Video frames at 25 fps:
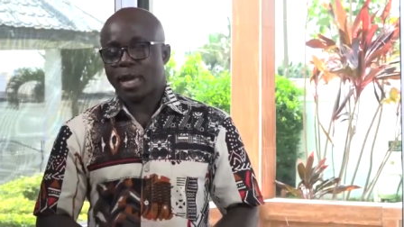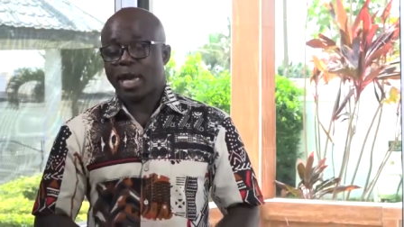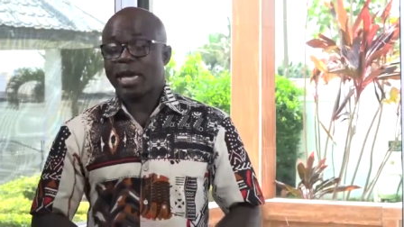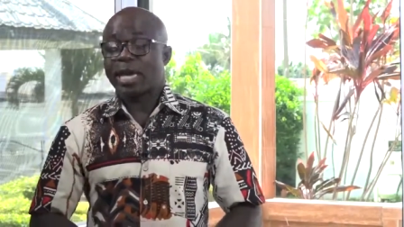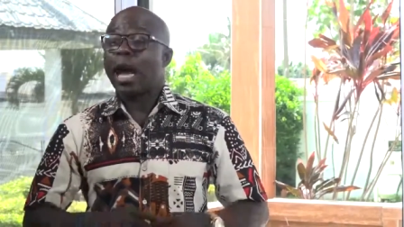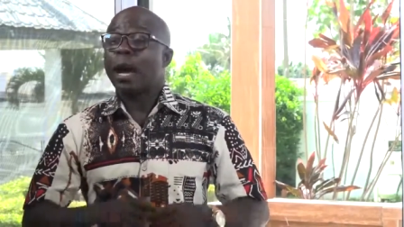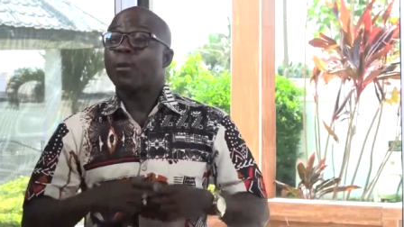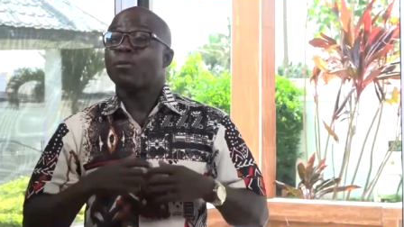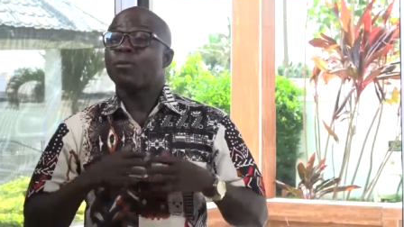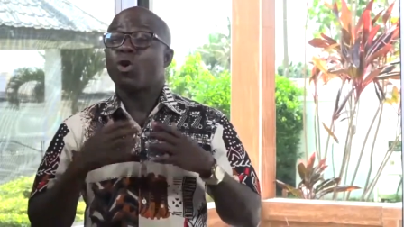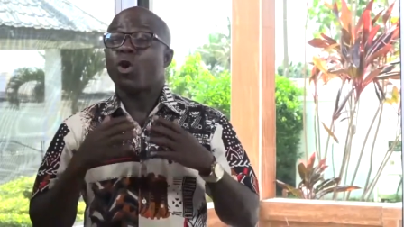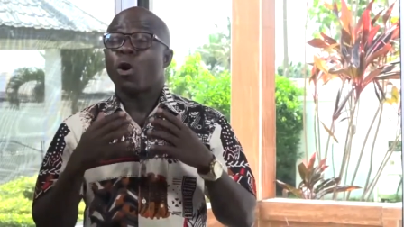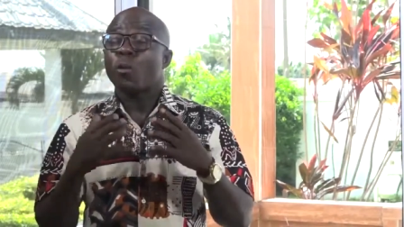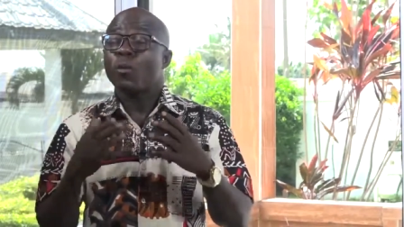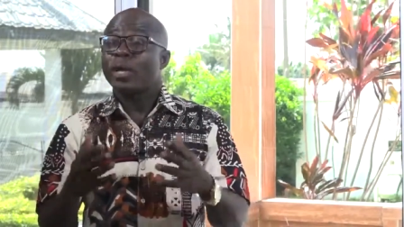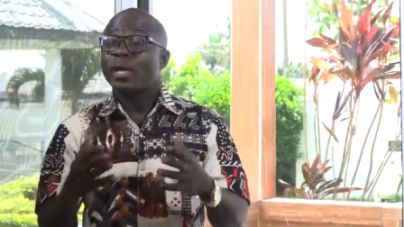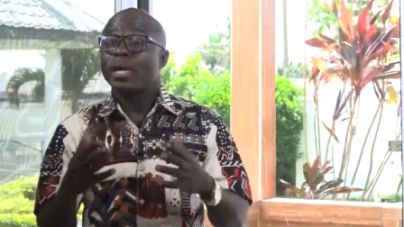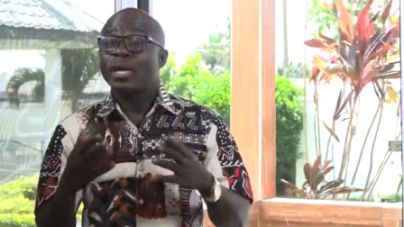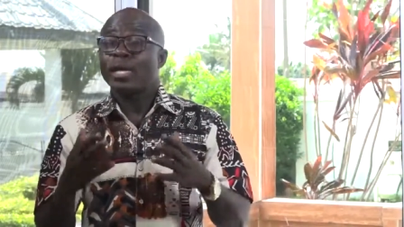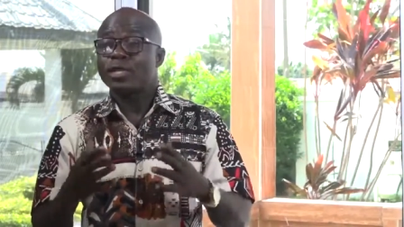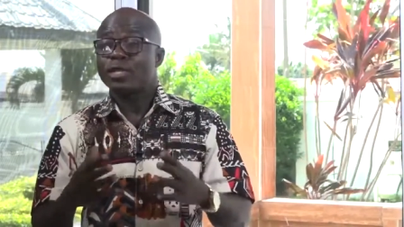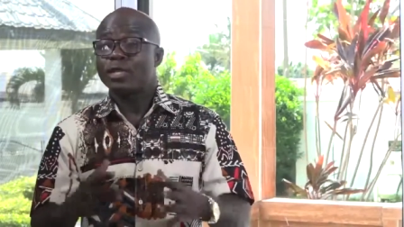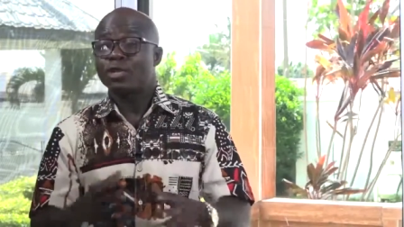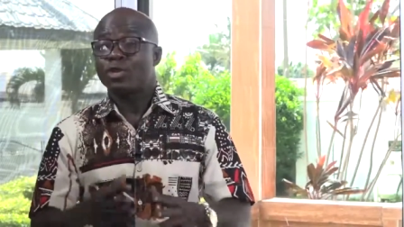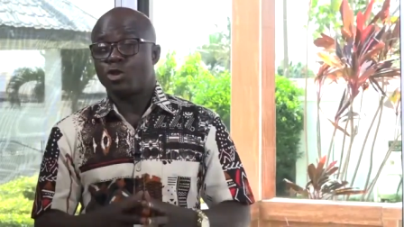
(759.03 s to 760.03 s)
And I'm
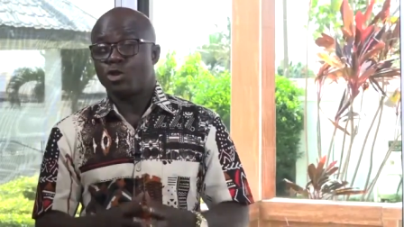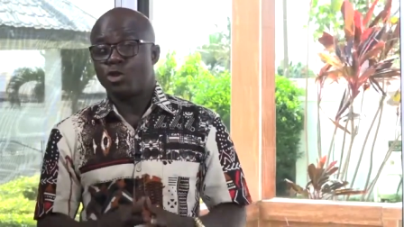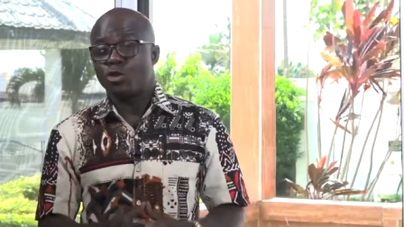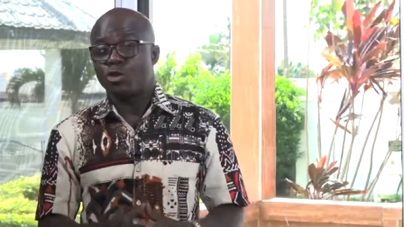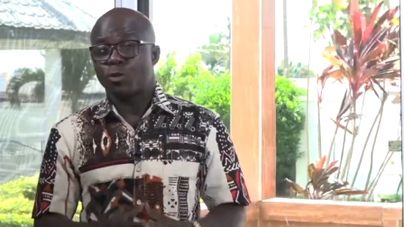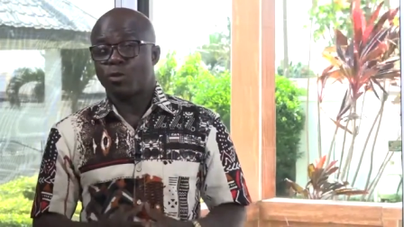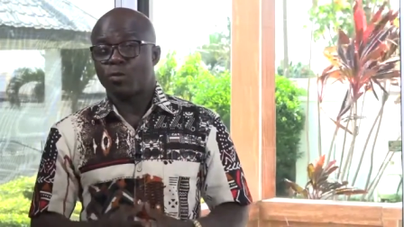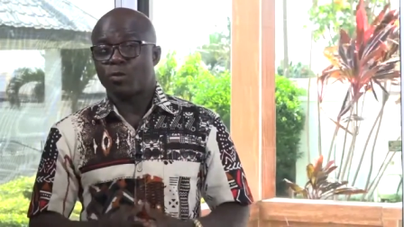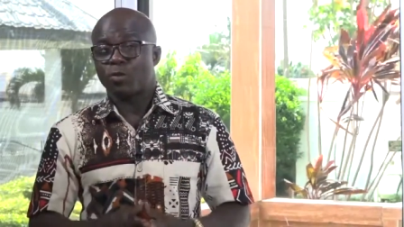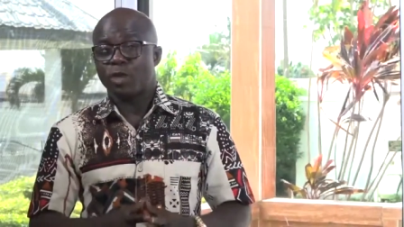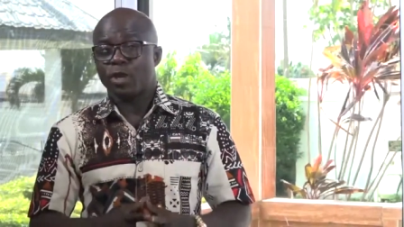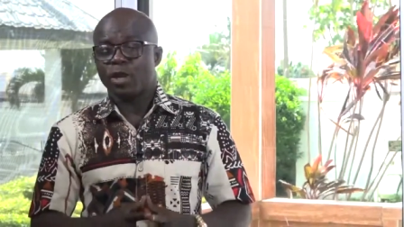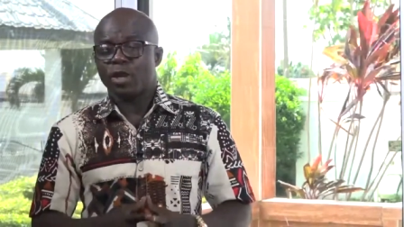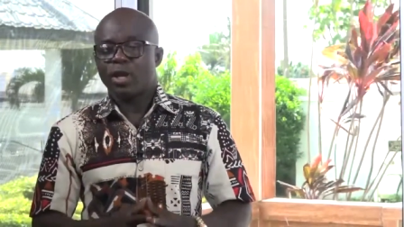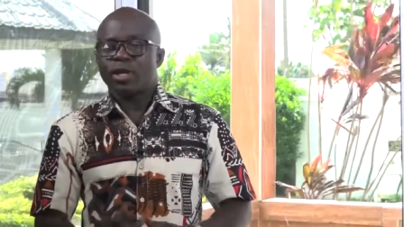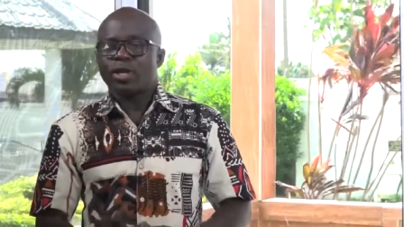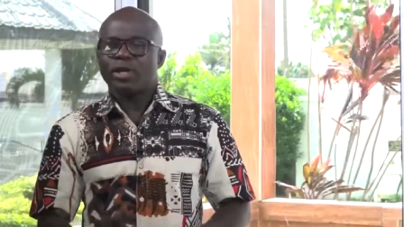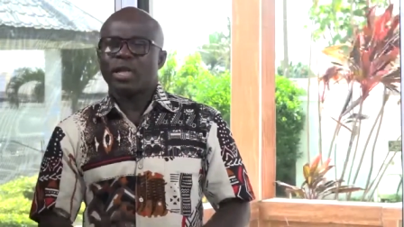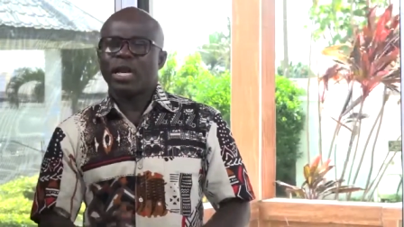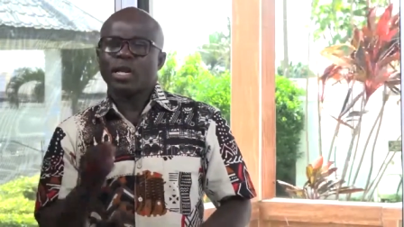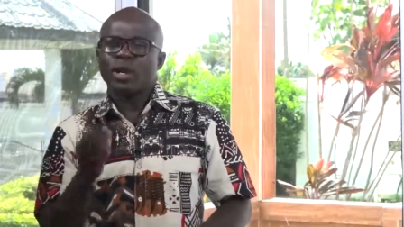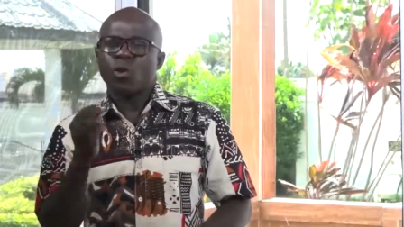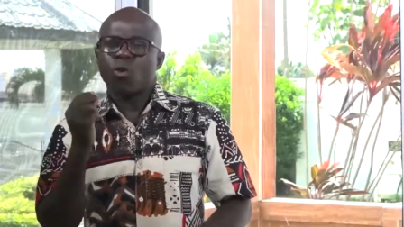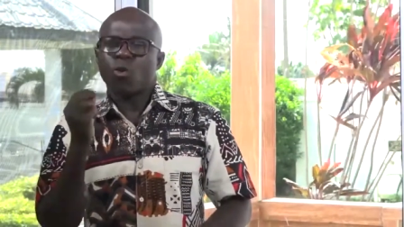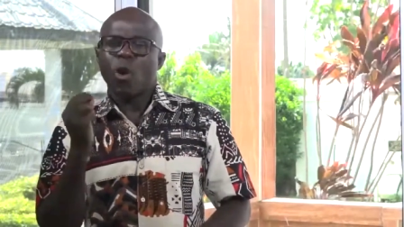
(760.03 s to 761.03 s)
communicating to you
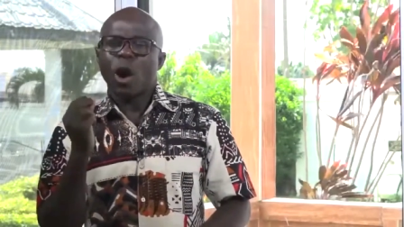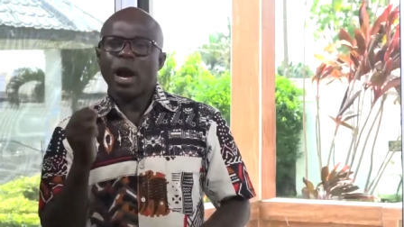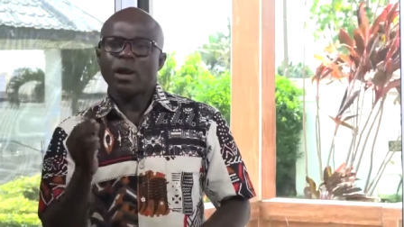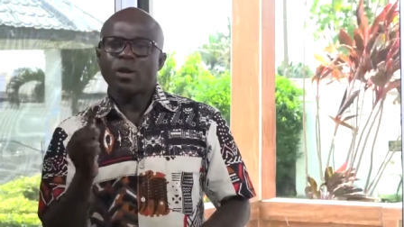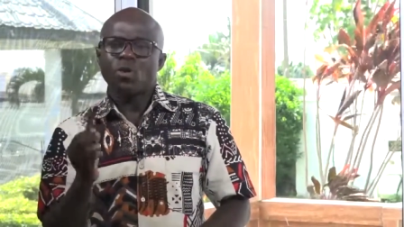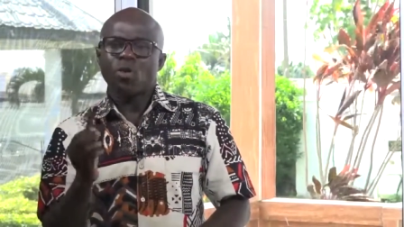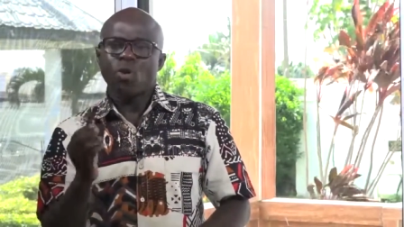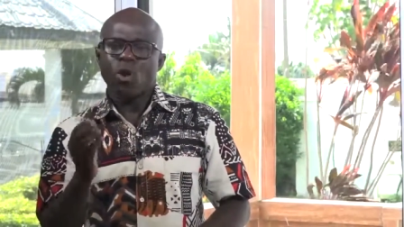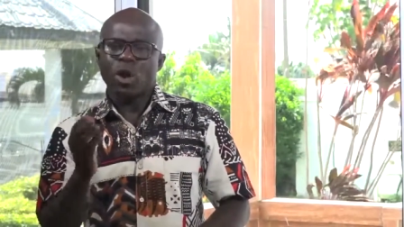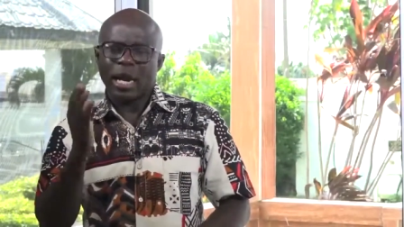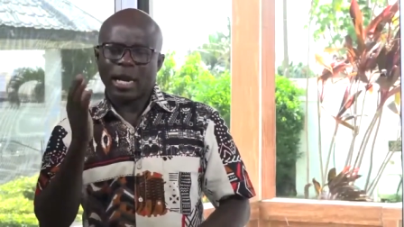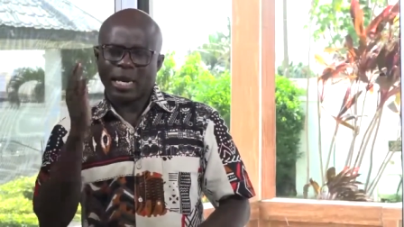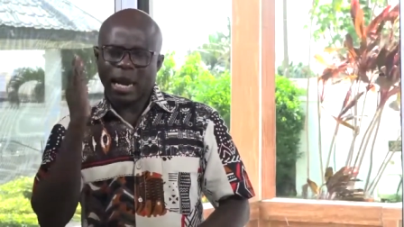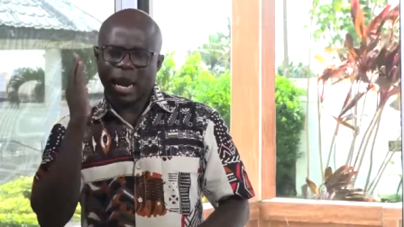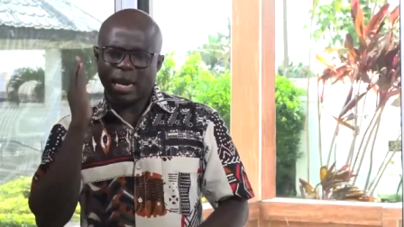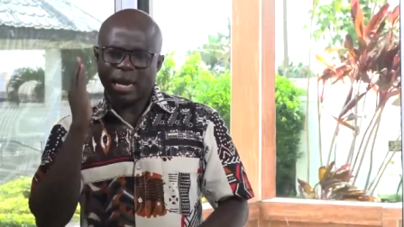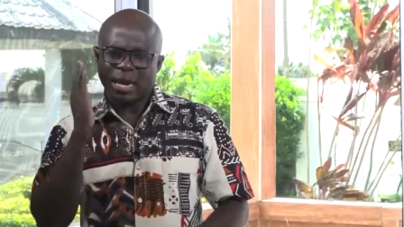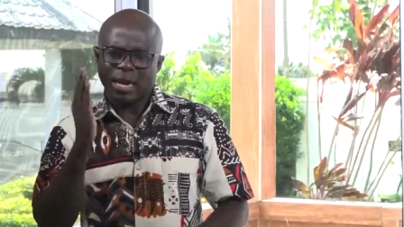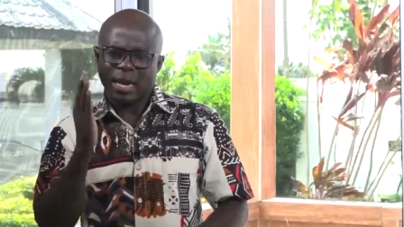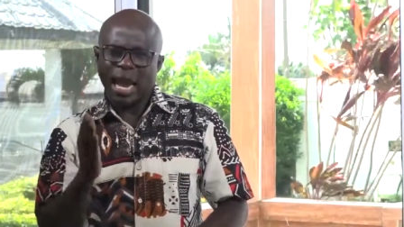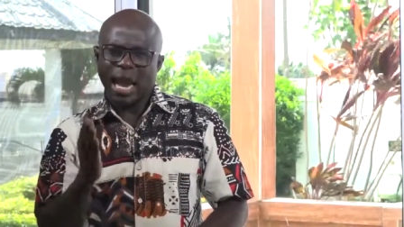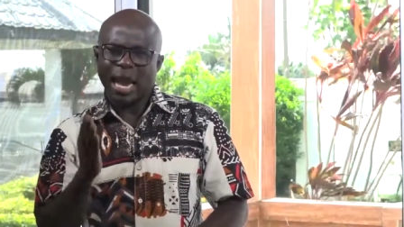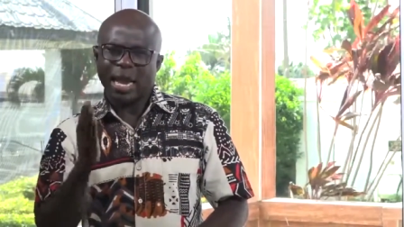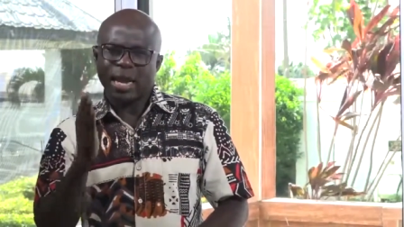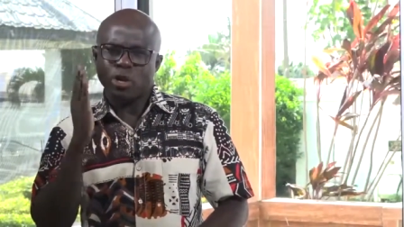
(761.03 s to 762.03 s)
that the one who can
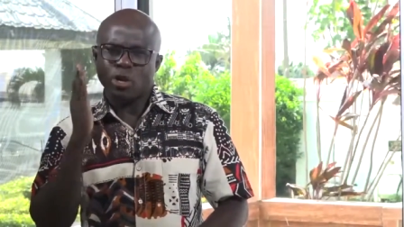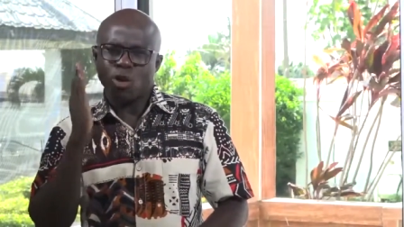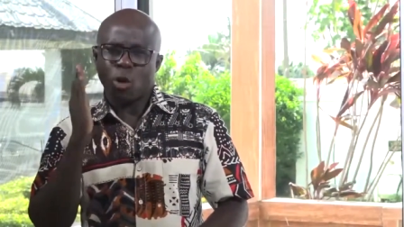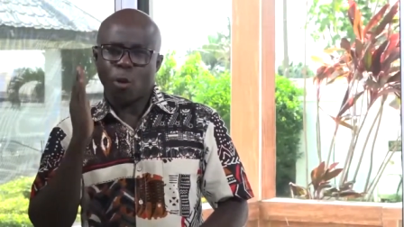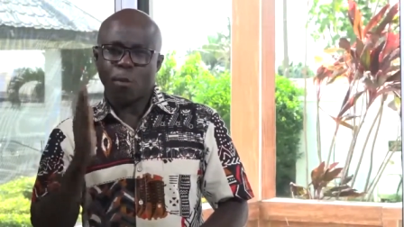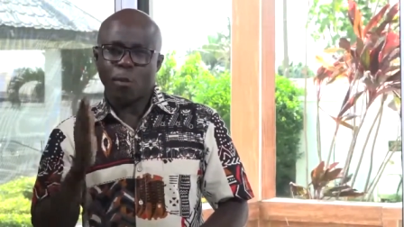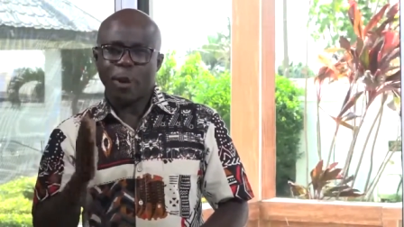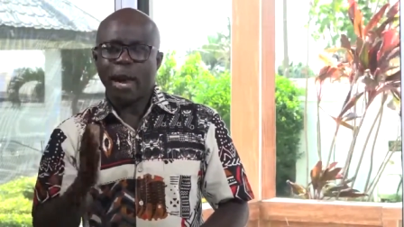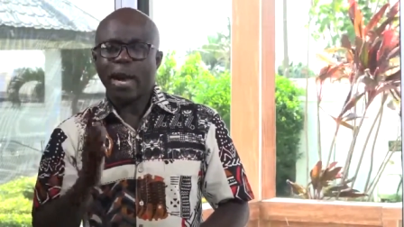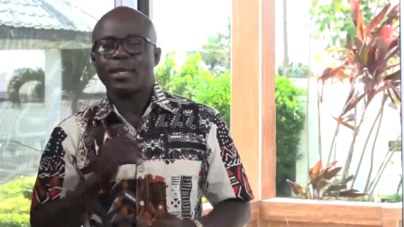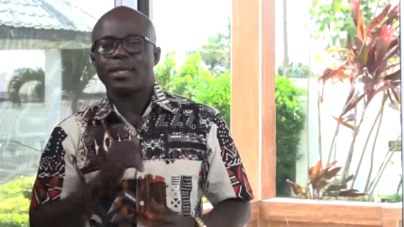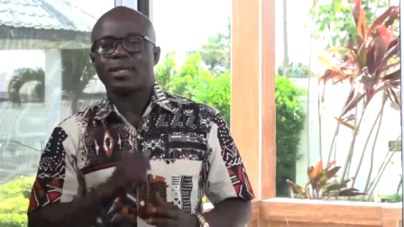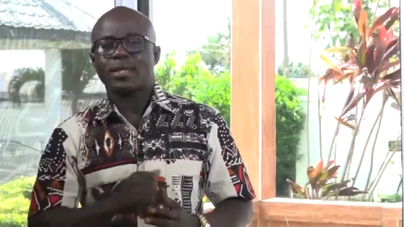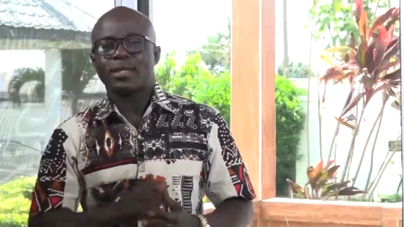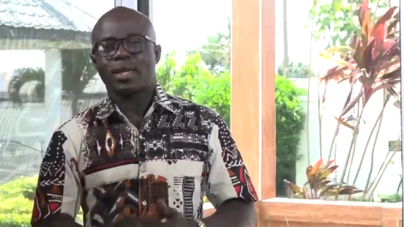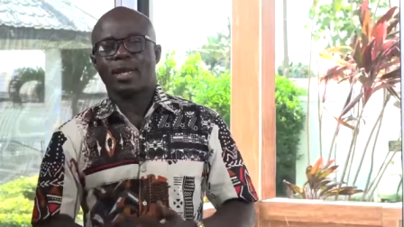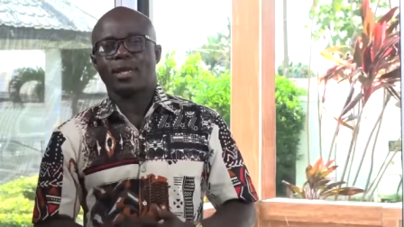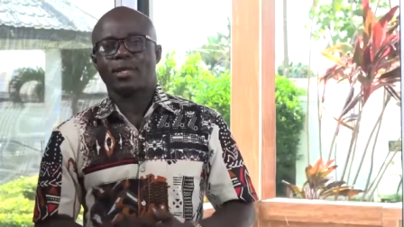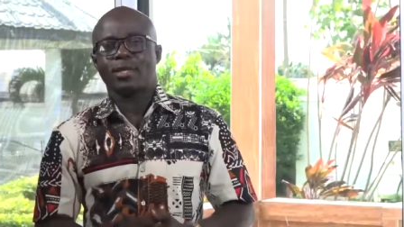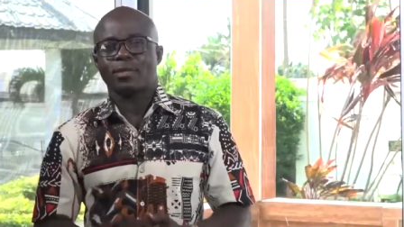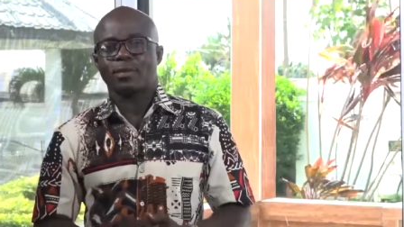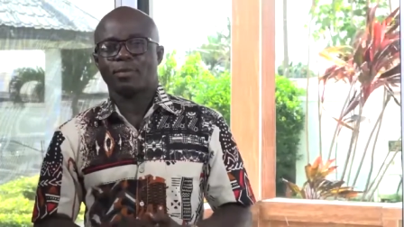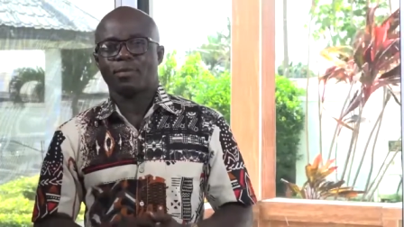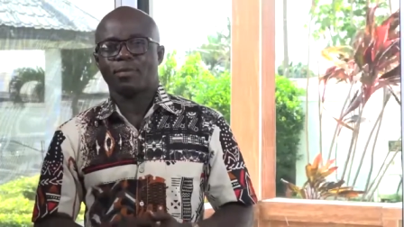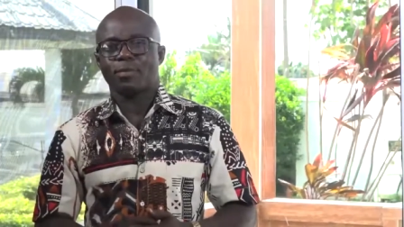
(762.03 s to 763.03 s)
align your
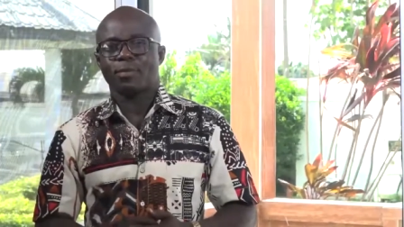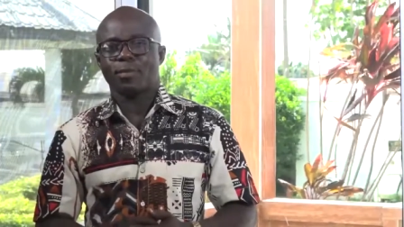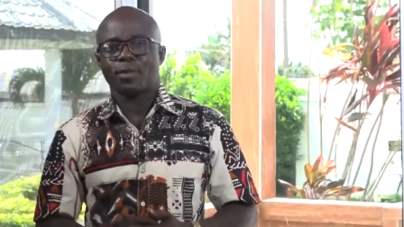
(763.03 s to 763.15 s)
mindset